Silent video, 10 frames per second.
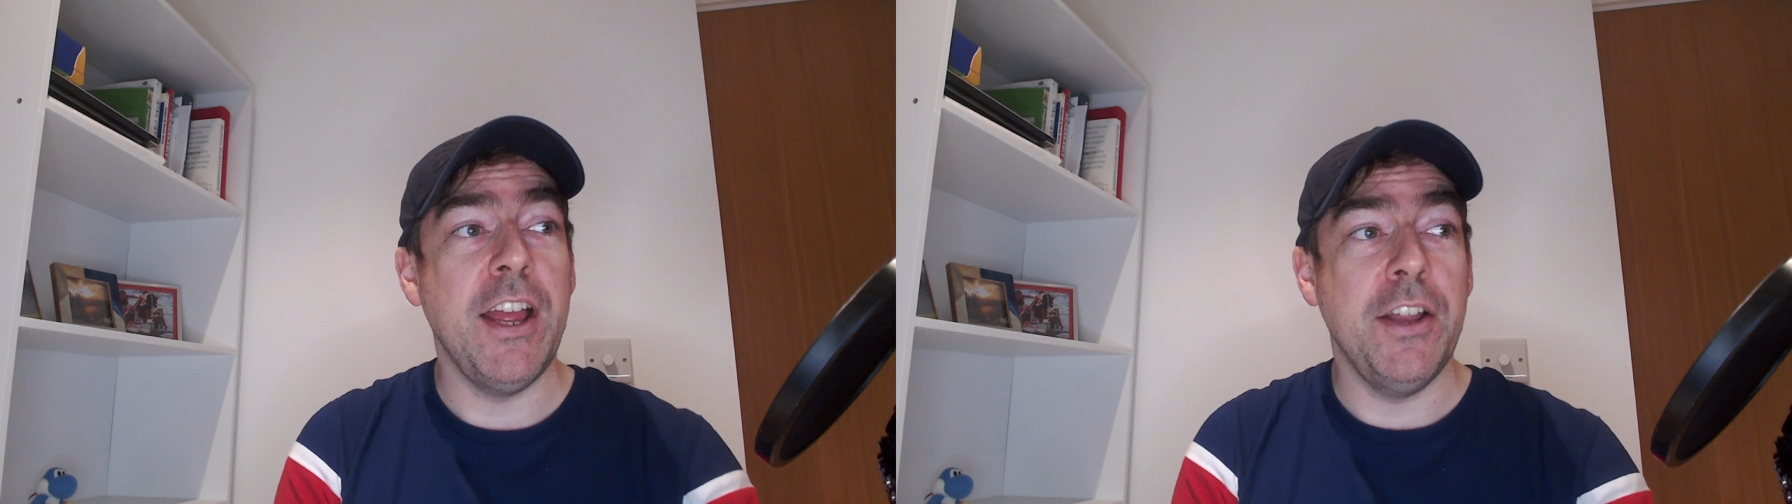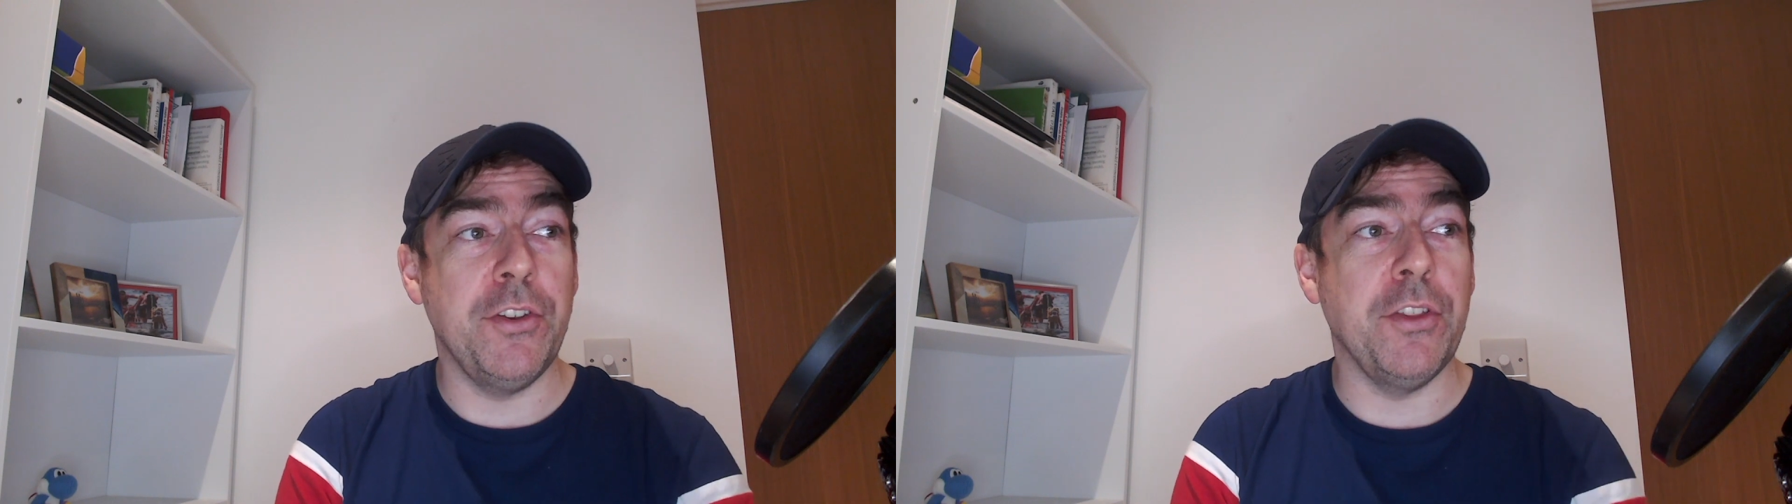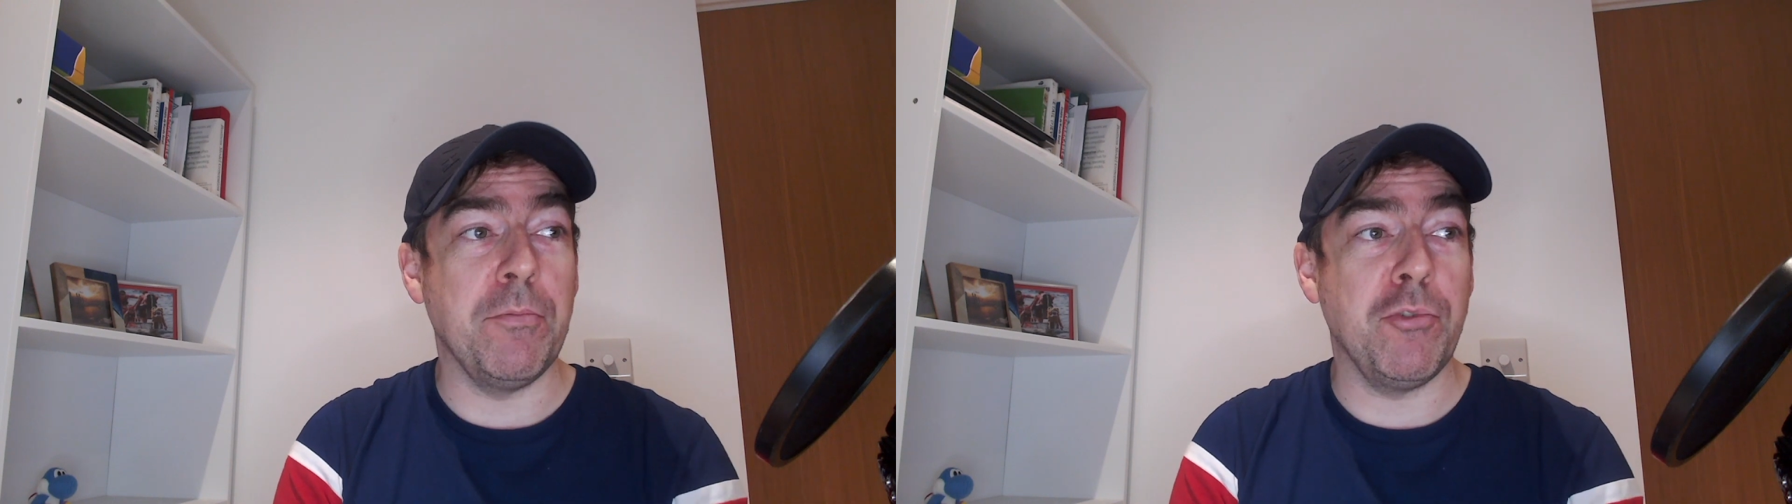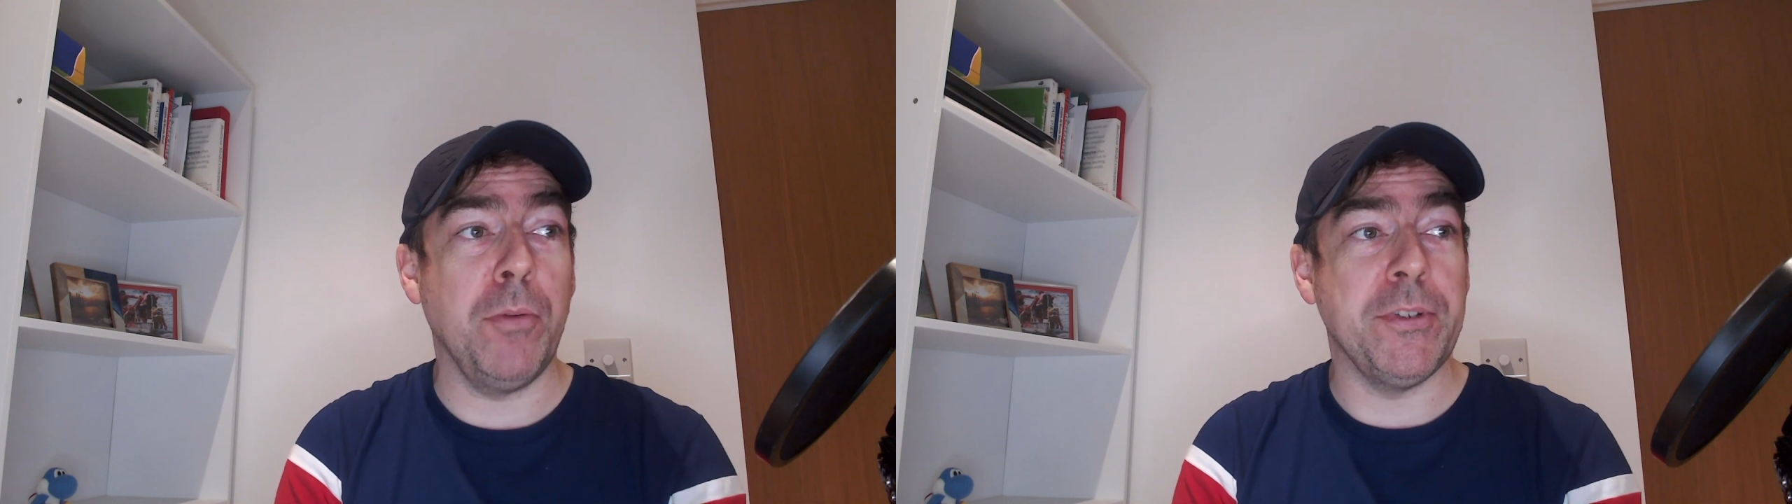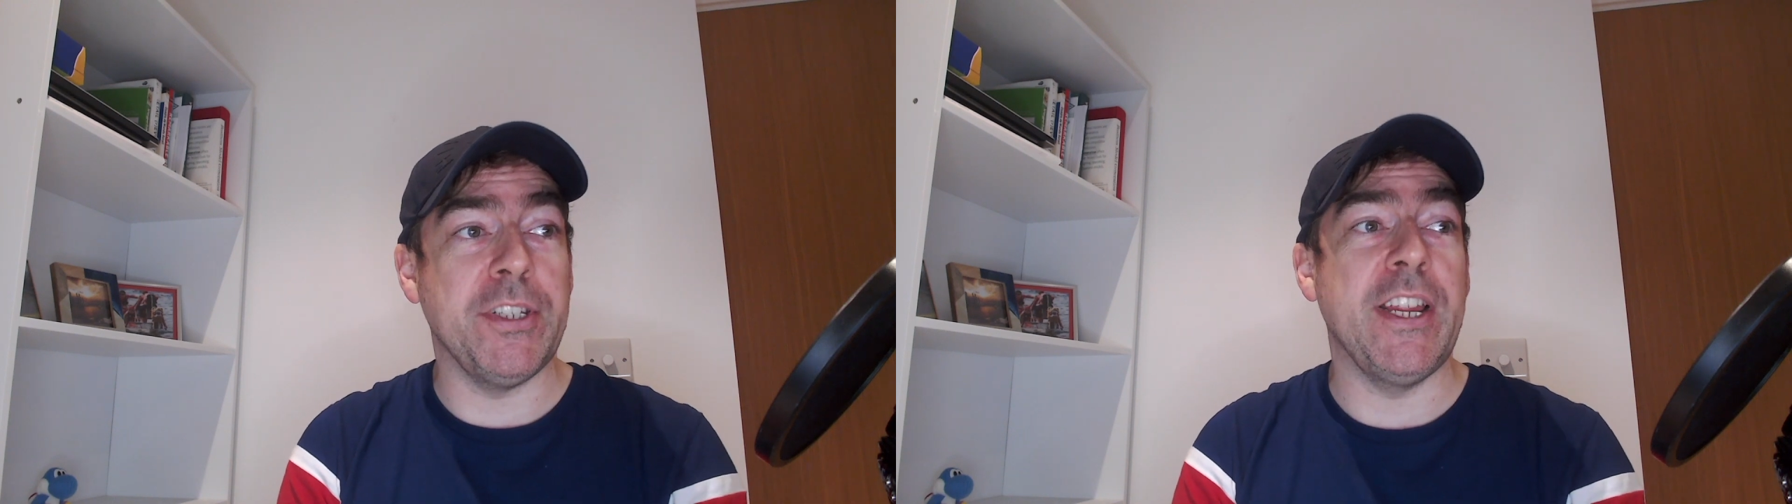to the
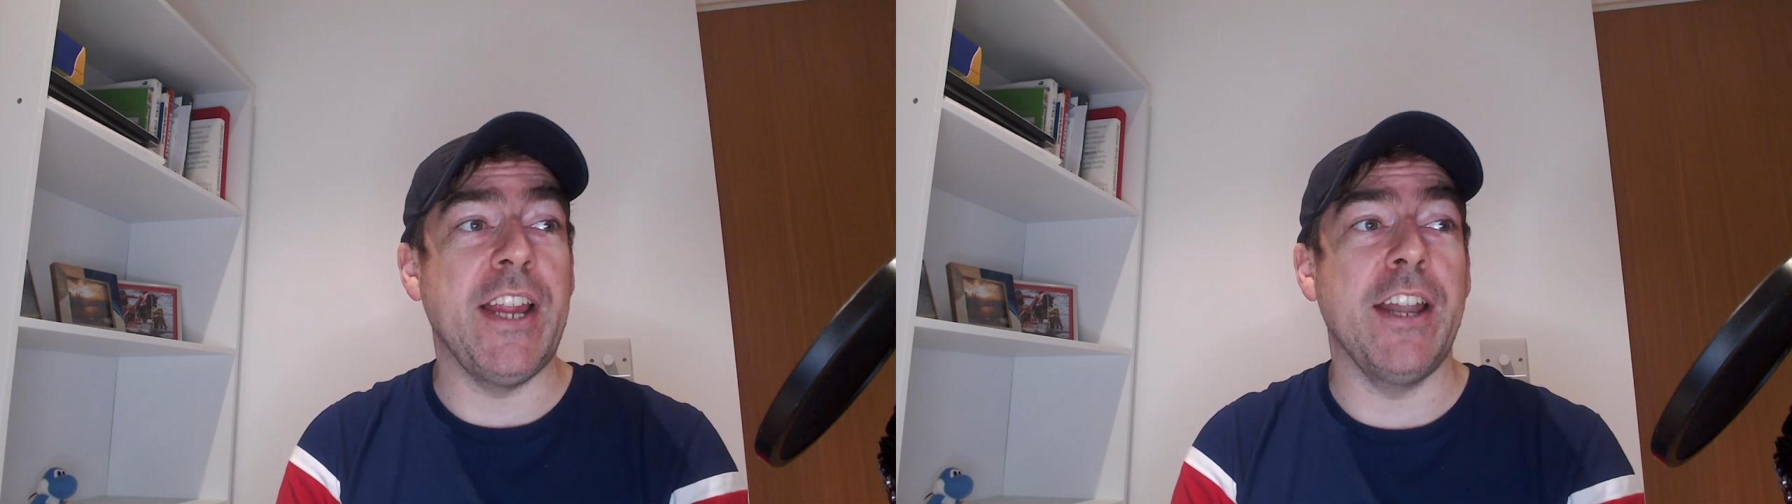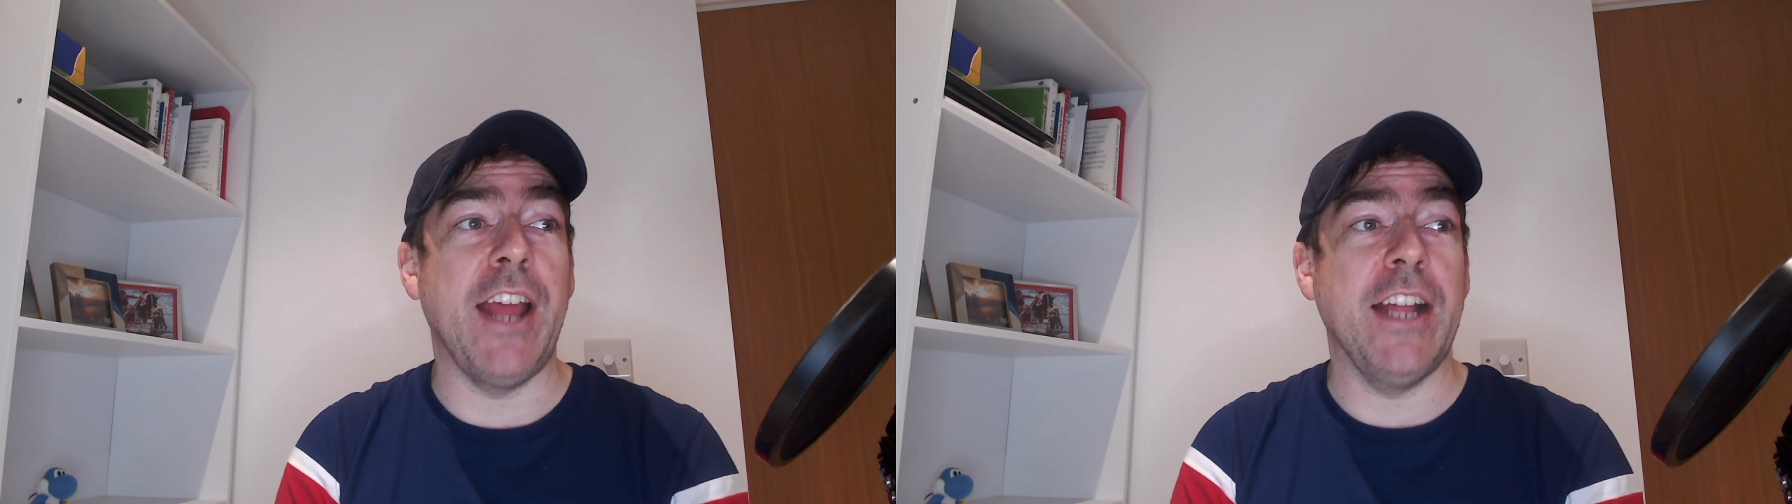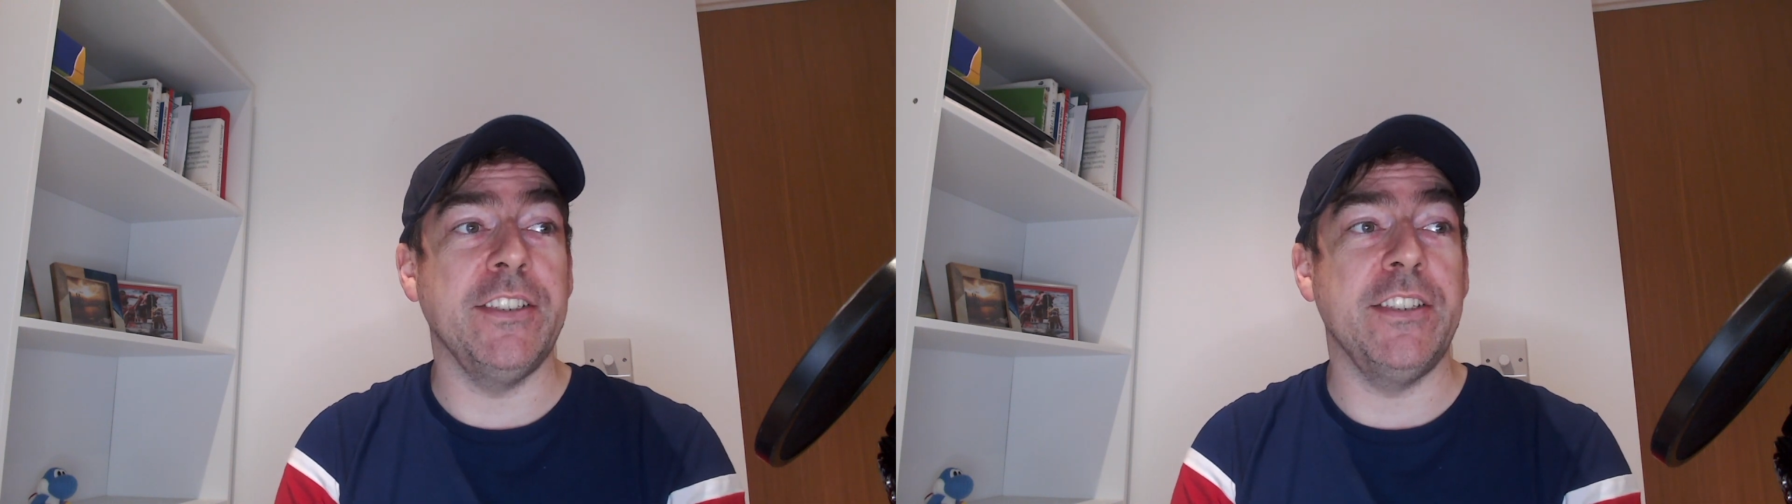property and adds